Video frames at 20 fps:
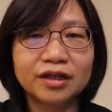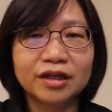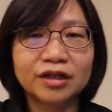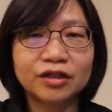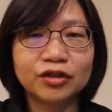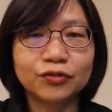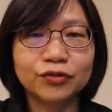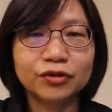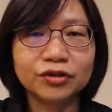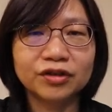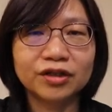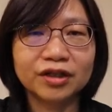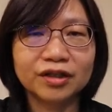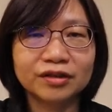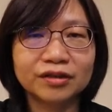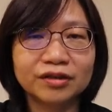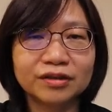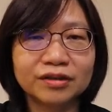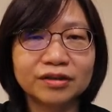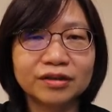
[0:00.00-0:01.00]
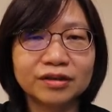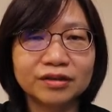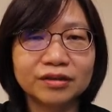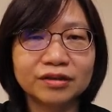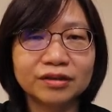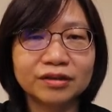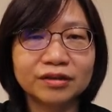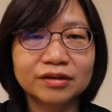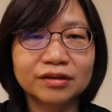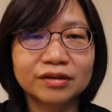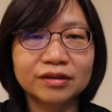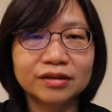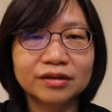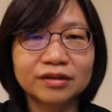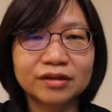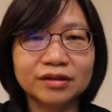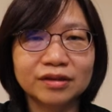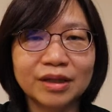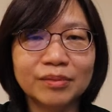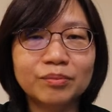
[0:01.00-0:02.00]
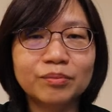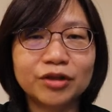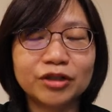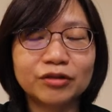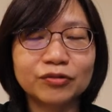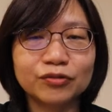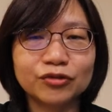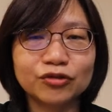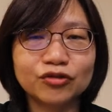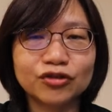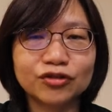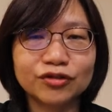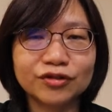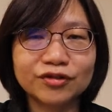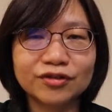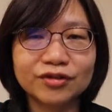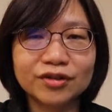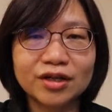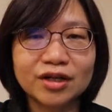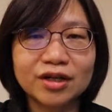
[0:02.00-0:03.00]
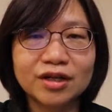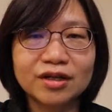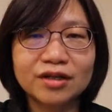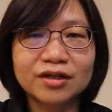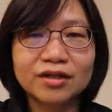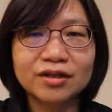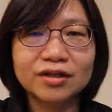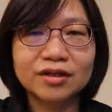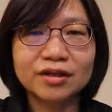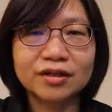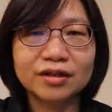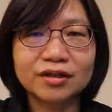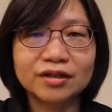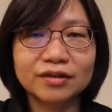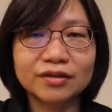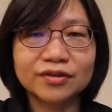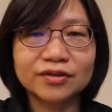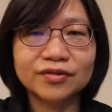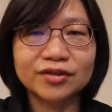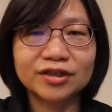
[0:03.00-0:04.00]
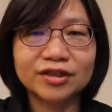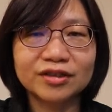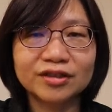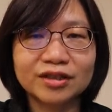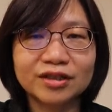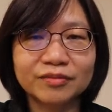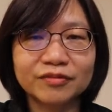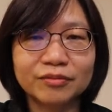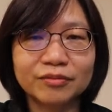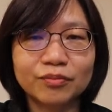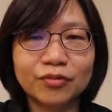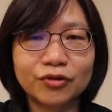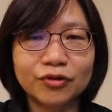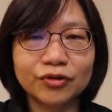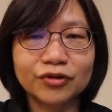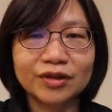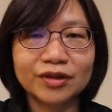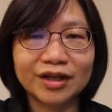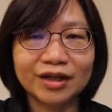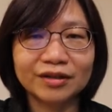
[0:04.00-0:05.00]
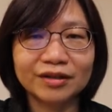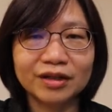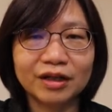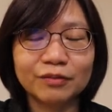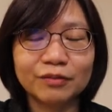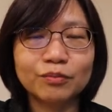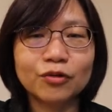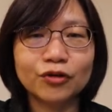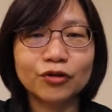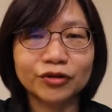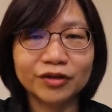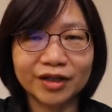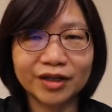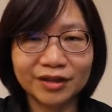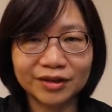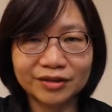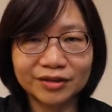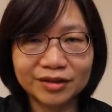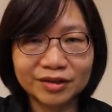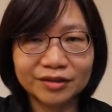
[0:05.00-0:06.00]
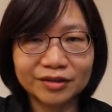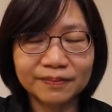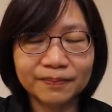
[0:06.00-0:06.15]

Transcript: you will get the number, which is 37.8.